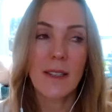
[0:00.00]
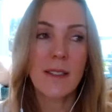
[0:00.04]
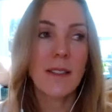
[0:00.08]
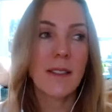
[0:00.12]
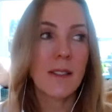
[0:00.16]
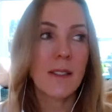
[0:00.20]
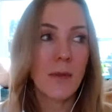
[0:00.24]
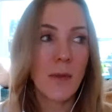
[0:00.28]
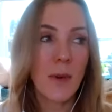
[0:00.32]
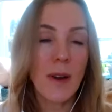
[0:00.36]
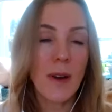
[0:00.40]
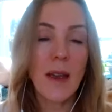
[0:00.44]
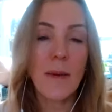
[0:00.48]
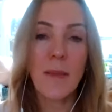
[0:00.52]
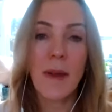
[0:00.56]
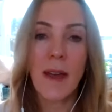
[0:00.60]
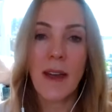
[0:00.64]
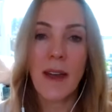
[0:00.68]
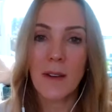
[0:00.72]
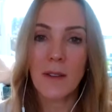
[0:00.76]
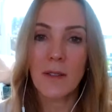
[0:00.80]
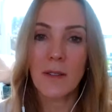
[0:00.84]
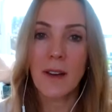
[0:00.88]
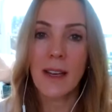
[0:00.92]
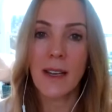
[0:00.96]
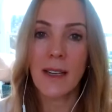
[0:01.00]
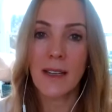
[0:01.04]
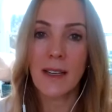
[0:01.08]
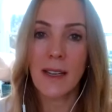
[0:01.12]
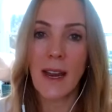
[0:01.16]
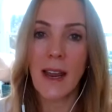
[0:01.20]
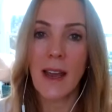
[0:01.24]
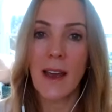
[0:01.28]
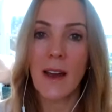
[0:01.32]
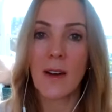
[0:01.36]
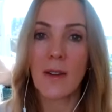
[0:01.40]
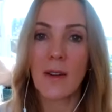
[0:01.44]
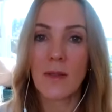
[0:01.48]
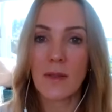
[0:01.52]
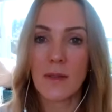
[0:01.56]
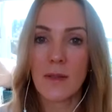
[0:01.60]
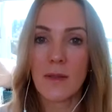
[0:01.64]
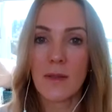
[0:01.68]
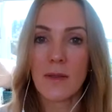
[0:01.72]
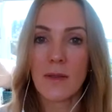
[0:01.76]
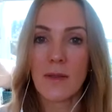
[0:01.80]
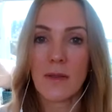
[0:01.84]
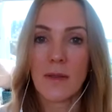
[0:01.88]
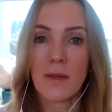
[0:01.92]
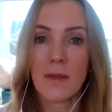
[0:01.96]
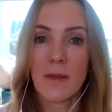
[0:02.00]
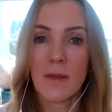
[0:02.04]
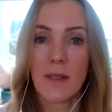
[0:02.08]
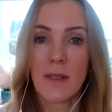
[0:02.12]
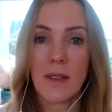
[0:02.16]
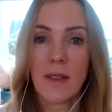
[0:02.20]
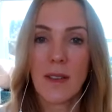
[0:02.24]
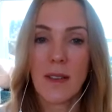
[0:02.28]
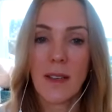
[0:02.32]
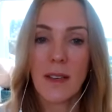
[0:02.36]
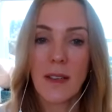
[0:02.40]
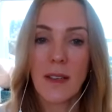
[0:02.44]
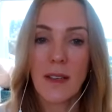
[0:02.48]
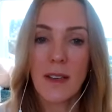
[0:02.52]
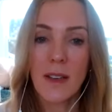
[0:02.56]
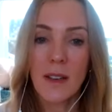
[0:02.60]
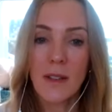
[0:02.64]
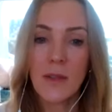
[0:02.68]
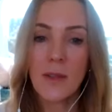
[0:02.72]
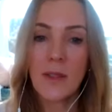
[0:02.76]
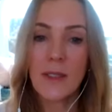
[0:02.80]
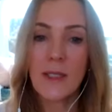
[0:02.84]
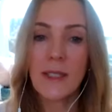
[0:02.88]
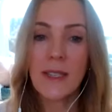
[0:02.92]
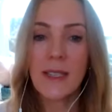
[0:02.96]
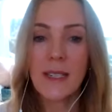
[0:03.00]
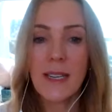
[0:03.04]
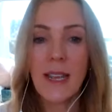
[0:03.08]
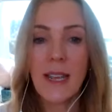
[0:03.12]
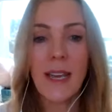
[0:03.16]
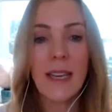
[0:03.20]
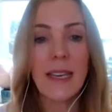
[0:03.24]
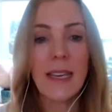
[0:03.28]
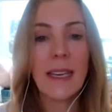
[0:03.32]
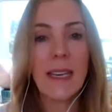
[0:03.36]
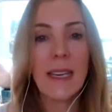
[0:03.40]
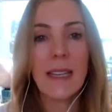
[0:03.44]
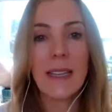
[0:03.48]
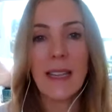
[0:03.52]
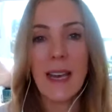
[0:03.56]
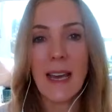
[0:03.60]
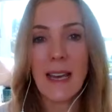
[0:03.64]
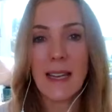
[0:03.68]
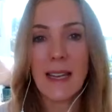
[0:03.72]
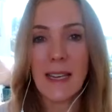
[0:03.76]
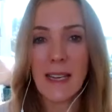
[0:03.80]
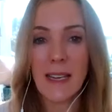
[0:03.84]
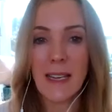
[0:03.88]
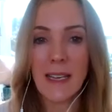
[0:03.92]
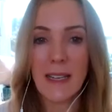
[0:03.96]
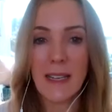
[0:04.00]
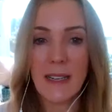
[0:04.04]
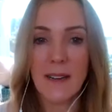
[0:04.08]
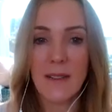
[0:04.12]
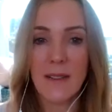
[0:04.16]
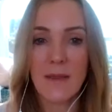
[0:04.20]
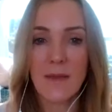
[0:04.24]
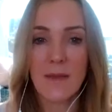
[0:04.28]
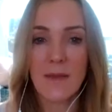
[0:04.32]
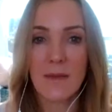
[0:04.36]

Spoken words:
This is where I'm at right now. And really taking that in.